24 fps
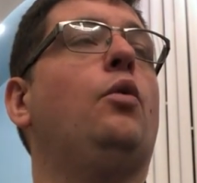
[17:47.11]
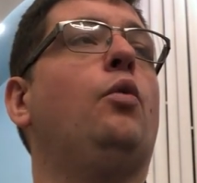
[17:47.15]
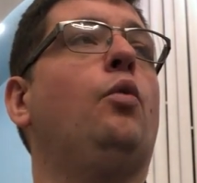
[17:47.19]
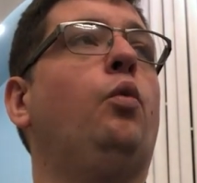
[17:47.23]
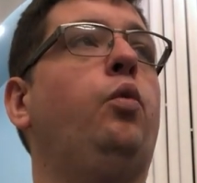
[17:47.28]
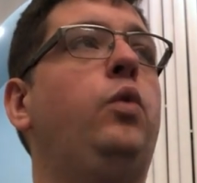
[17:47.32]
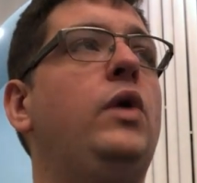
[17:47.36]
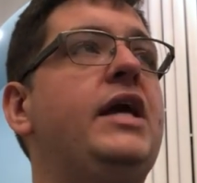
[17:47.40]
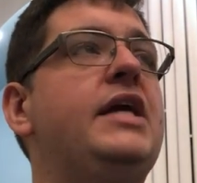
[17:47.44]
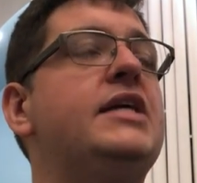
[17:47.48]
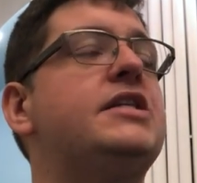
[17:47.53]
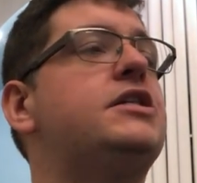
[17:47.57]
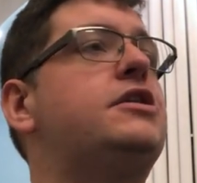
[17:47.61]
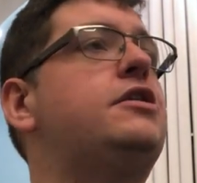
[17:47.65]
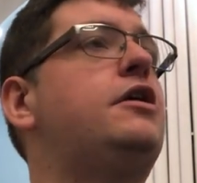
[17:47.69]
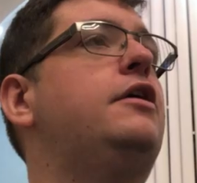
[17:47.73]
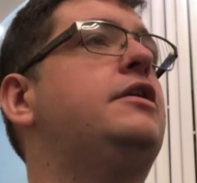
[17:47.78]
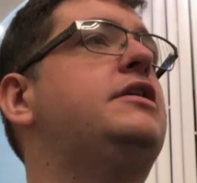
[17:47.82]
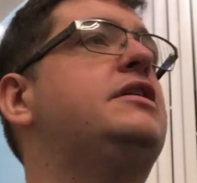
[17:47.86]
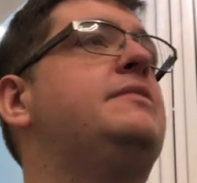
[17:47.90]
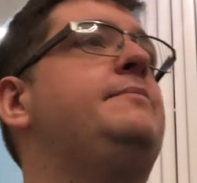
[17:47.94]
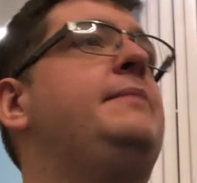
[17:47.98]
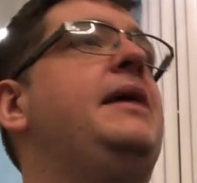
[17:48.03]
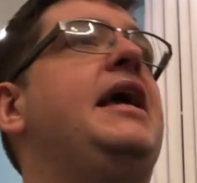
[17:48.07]
we
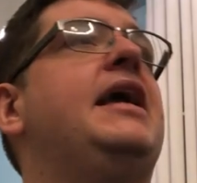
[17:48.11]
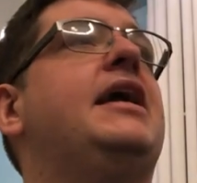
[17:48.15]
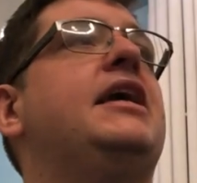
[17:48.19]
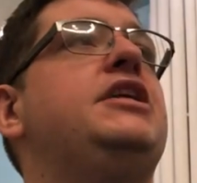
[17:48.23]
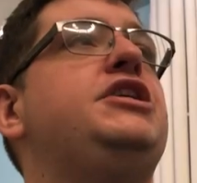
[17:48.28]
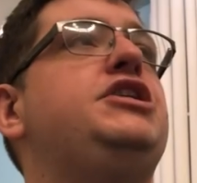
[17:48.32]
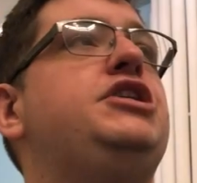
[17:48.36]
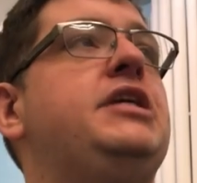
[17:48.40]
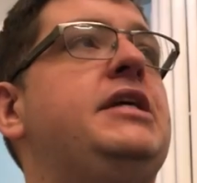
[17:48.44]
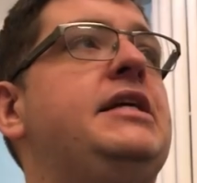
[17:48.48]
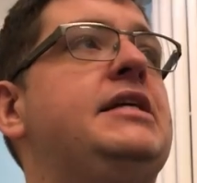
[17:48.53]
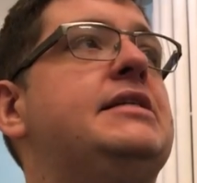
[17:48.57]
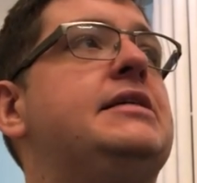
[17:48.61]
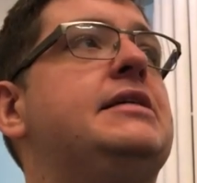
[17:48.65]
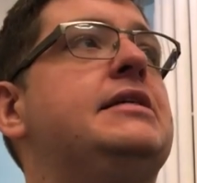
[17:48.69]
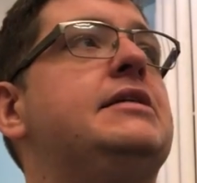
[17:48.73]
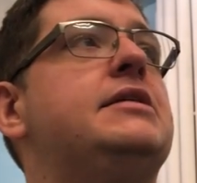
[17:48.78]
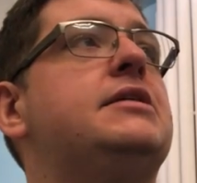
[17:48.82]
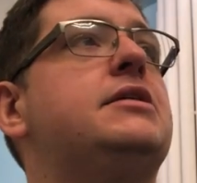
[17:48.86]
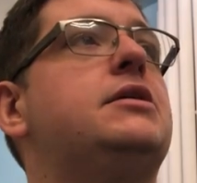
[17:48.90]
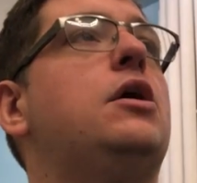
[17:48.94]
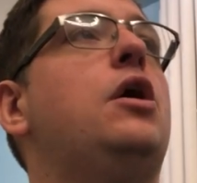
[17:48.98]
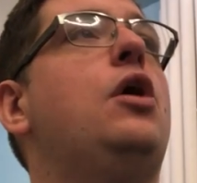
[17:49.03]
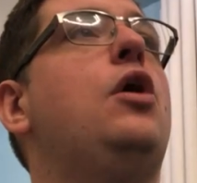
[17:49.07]
start to make a
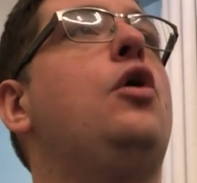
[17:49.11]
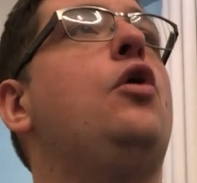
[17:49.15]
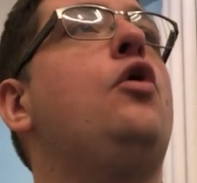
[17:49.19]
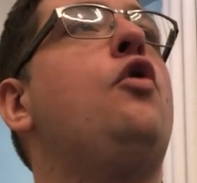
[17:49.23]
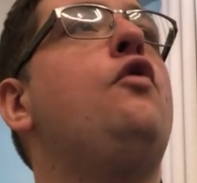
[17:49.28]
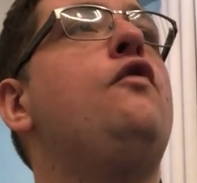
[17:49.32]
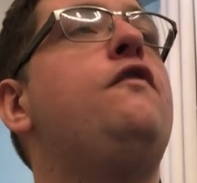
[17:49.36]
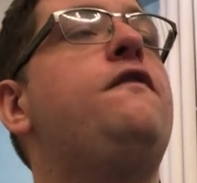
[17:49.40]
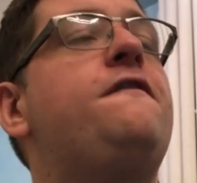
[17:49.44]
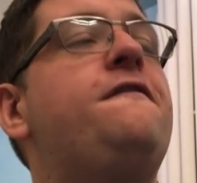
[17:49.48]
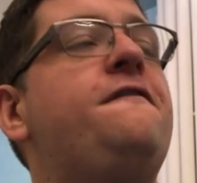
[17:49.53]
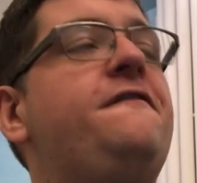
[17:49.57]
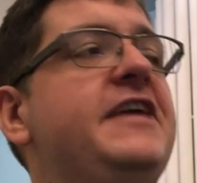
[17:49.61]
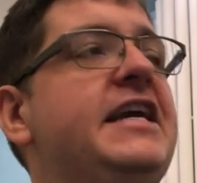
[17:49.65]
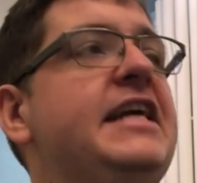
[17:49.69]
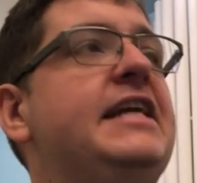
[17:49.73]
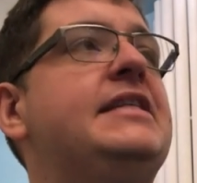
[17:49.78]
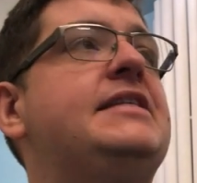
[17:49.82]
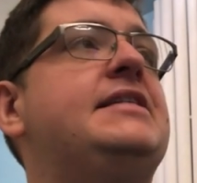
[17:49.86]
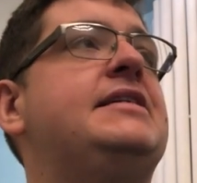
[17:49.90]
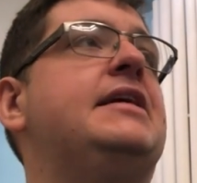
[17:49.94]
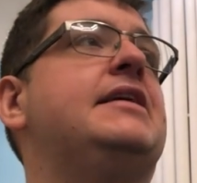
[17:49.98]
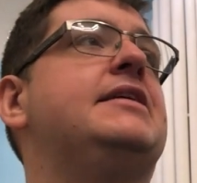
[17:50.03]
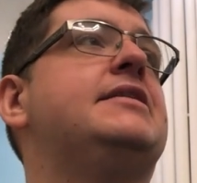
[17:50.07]
Jesus who
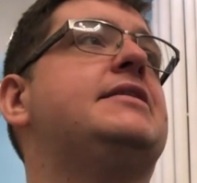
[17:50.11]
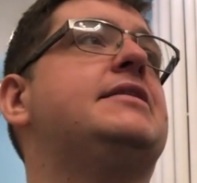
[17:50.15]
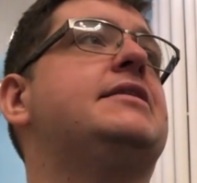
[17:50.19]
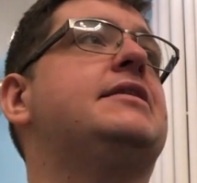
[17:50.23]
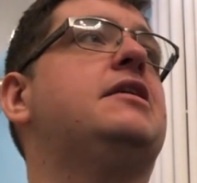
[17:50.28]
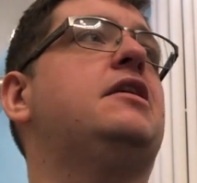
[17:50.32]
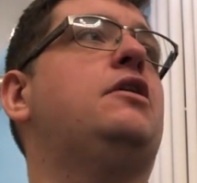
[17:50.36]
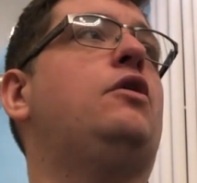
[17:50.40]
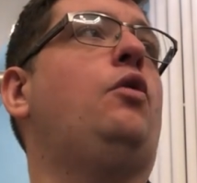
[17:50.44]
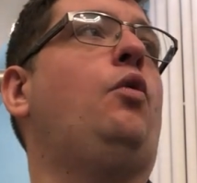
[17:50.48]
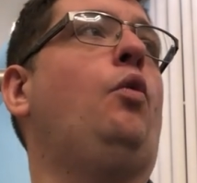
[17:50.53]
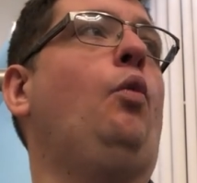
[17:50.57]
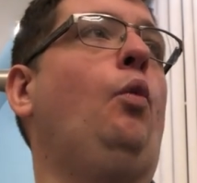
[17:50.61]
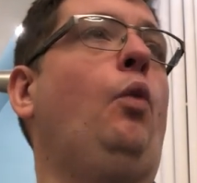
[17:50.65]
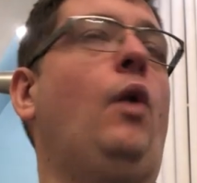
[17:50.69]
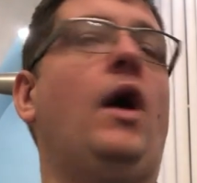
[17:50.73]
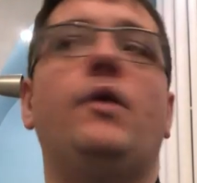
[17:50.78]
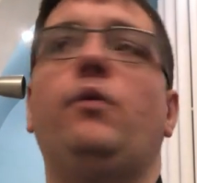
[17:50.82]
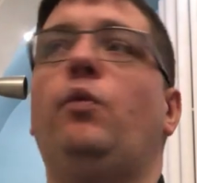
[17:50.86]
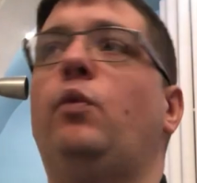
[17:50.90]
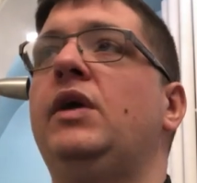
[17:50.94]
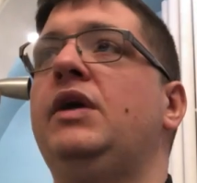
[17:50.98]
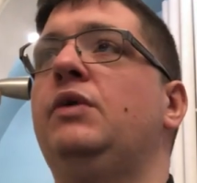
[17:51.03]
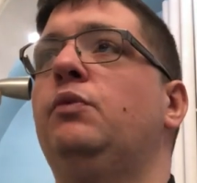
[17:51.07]
feeds us
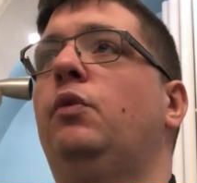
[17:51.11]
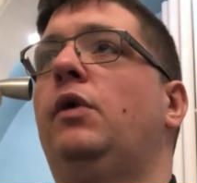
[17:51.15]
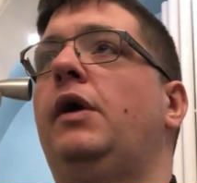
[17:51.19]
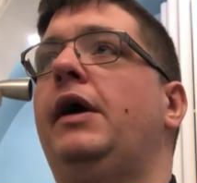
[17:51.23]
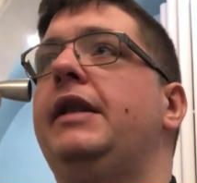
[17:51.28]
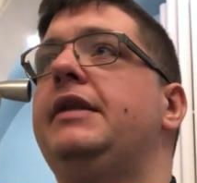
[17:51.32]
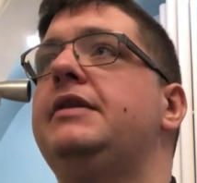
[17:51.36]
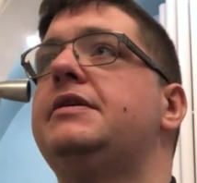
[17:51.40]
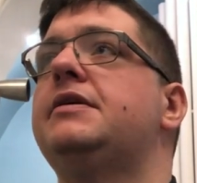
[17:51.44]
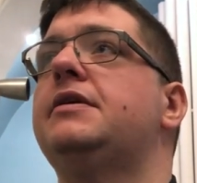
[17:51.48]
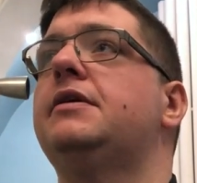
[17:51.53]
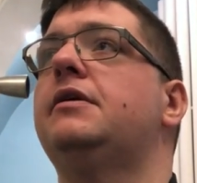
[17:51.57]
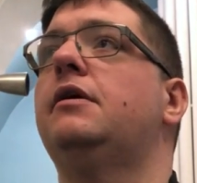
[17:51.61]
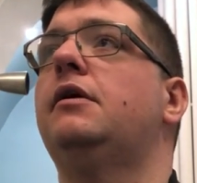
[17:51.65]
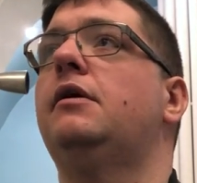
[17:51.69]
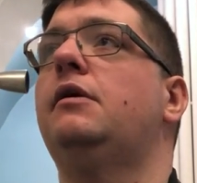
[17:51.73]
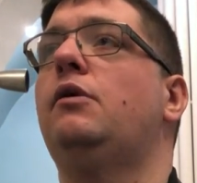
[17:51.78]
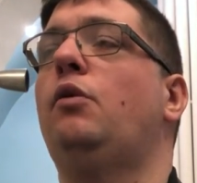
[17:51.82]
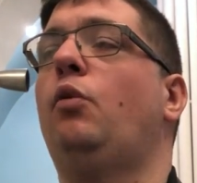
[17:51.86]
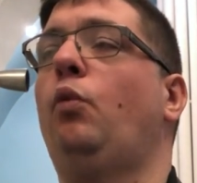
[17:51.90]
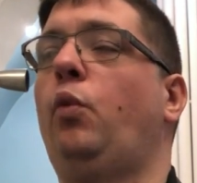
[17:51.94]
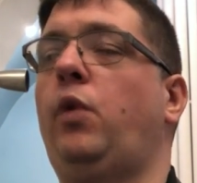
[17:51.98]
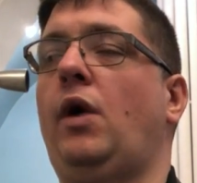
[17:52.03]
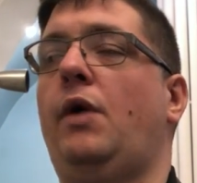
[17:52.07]
what we want,
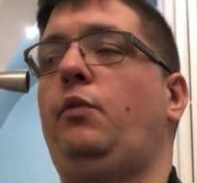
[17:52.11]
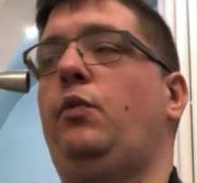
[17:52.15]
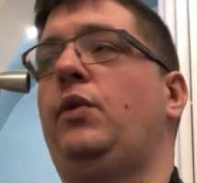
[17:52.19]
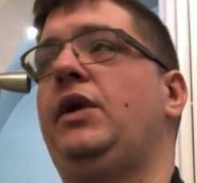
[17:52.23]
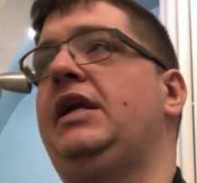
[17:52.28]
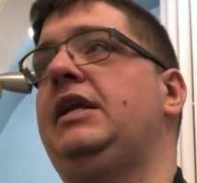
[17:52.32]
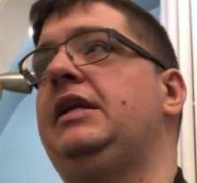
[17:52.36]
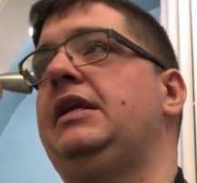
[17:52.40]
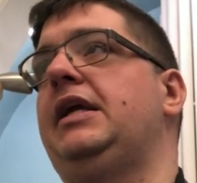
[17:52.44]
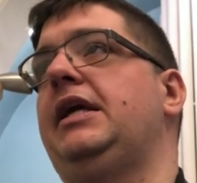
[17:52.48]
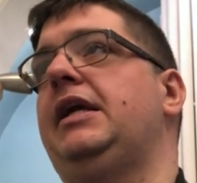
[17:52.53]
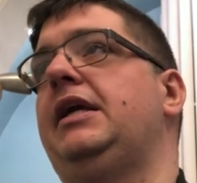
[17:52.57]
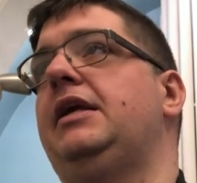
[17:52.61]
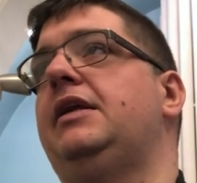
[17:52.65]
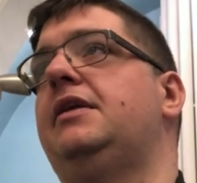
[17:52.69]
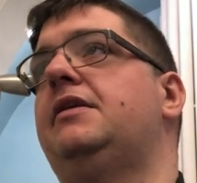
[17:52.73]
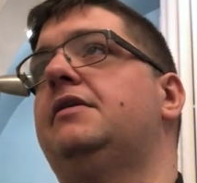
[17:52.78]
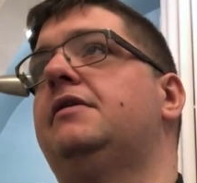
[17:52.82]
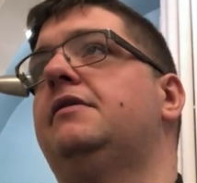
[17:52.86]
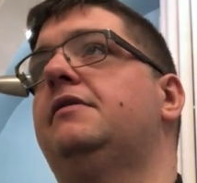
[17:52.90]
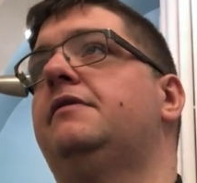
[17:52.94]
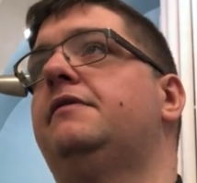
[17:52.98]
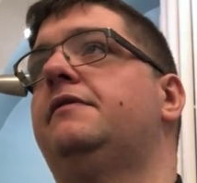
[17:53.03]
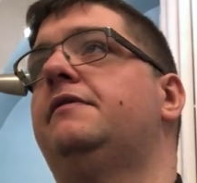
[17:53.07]
what we need.